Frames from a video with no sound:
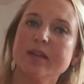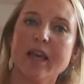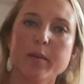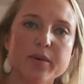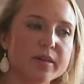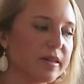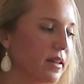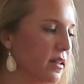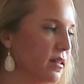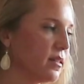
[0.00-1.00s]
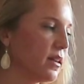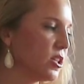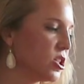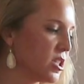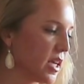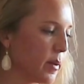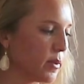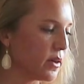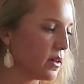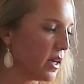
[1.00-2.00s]
table and kitchen
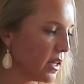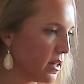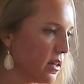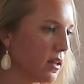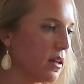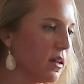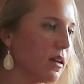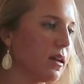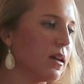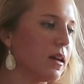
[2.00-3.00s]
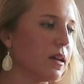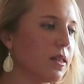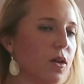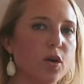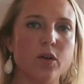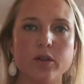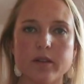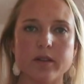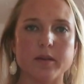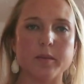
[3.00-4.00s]
table, and the
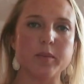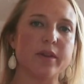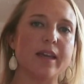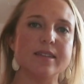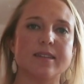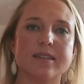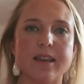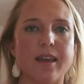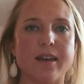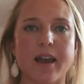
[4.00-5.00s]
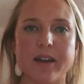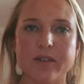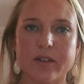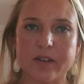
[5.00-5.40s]
whole place is like kind of a